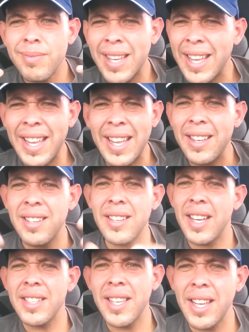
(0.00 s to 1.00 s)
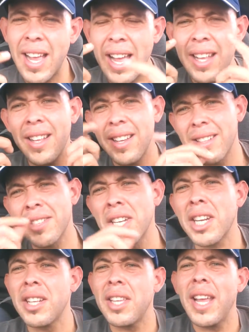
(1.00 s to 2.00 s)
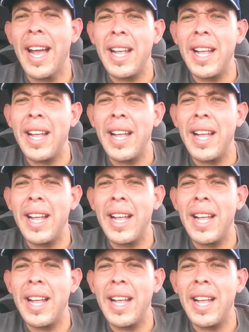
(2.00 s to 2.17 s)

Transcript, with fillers: Nah, I think I, it's a good thing.